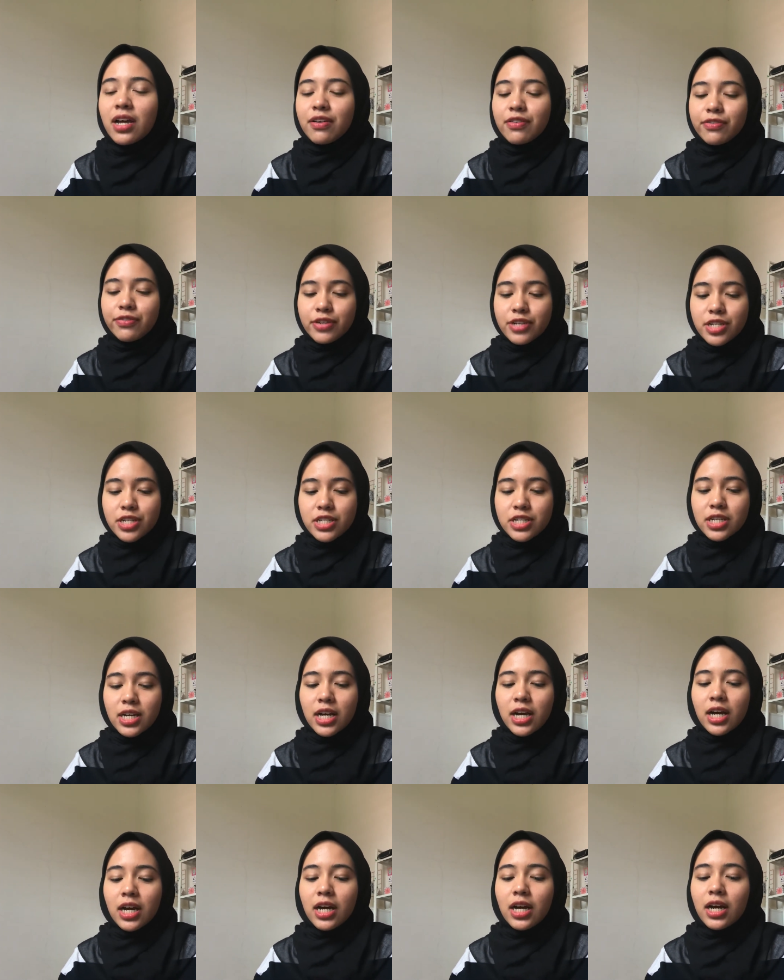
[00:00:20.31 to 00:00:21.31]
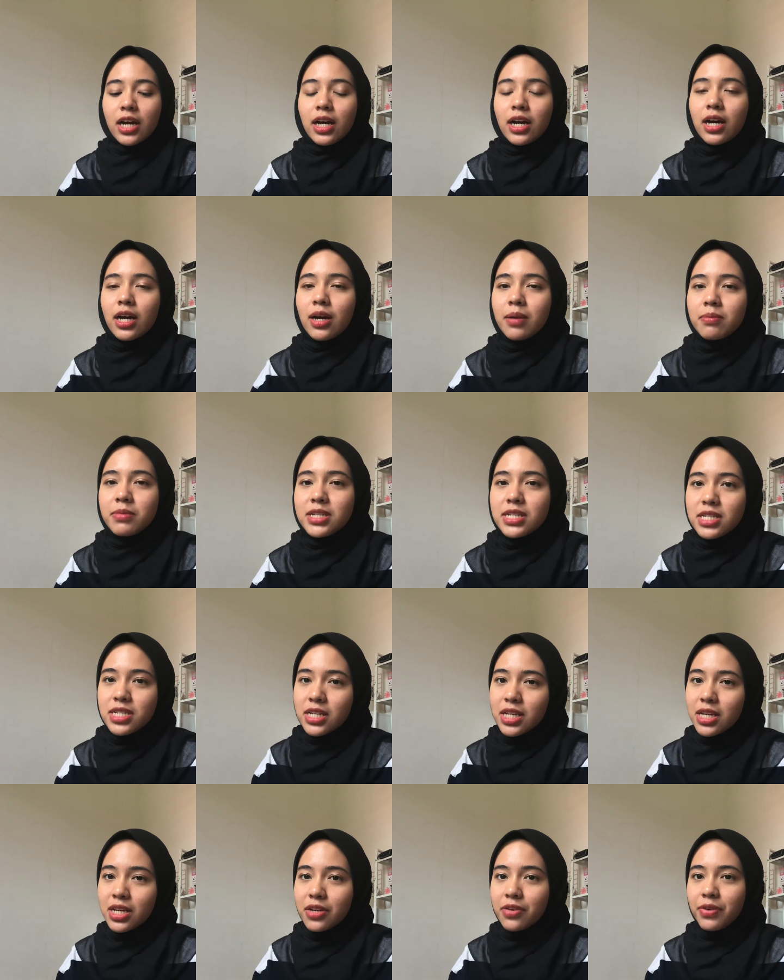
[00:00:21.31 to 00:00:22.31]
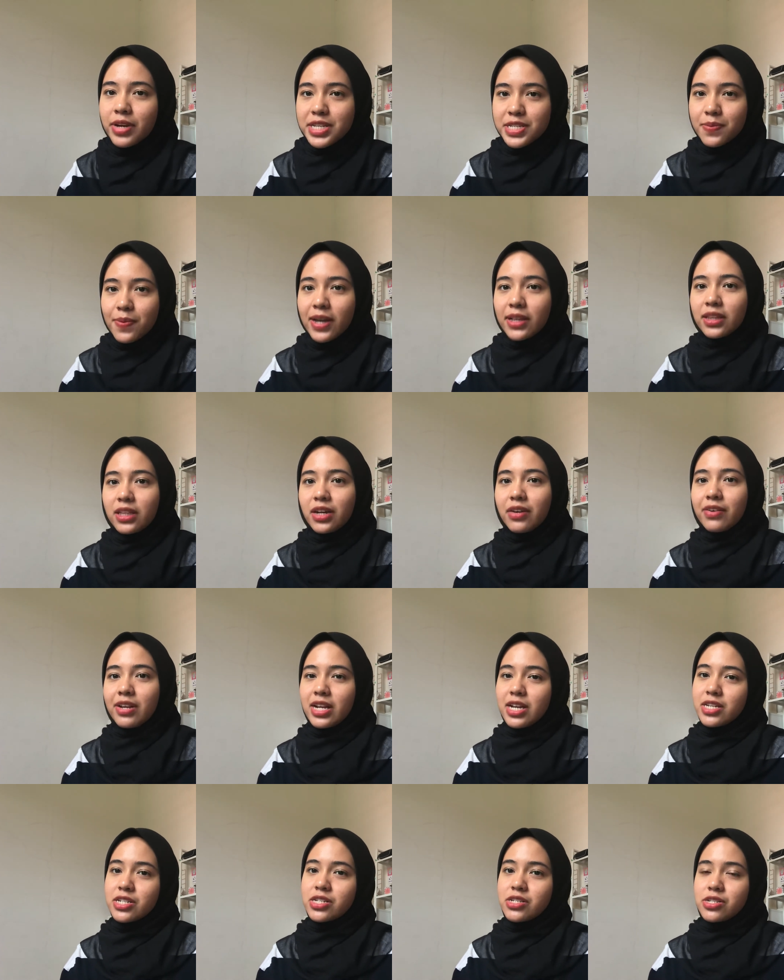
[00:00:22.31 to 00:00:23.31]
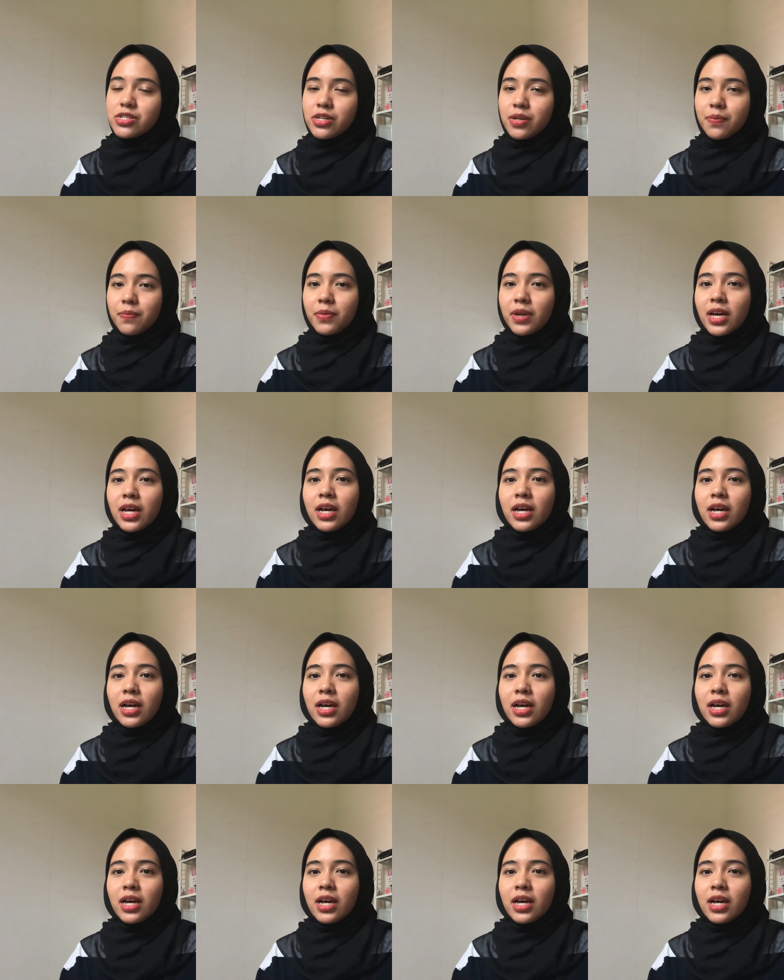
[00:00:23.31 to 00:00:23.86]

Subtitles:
First, listening creates better relationship.